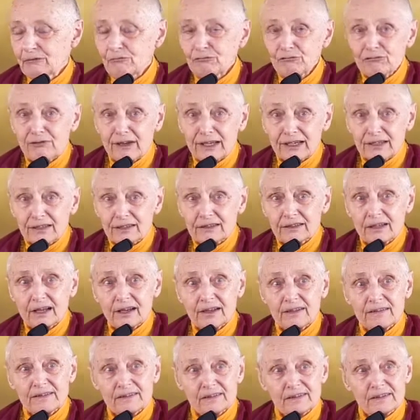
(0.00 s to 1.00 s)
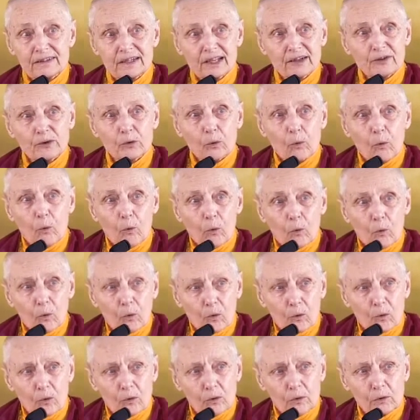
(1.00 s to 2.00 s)
Recognizing that
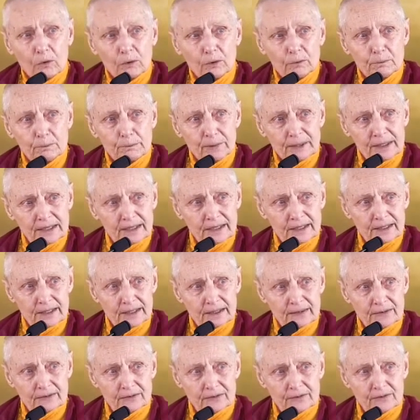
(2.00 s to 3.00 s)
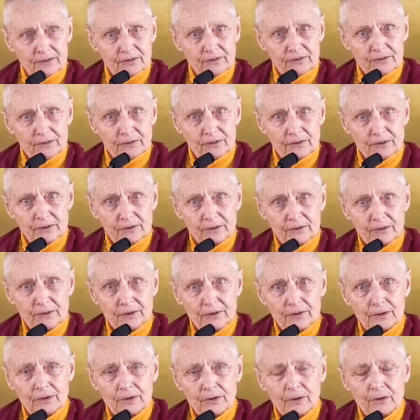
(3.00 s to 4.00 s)
all beings
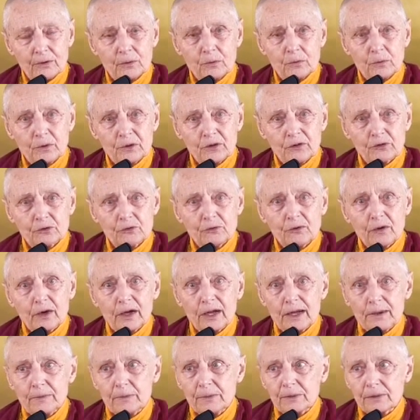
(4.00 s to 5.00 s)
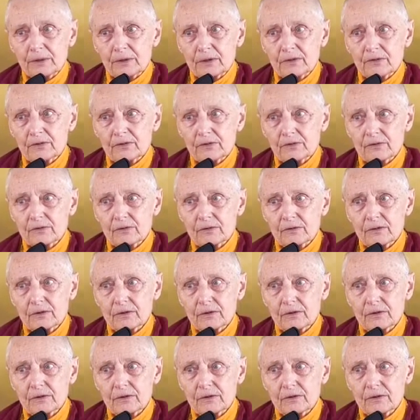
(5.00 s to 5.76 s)
wish for happiness.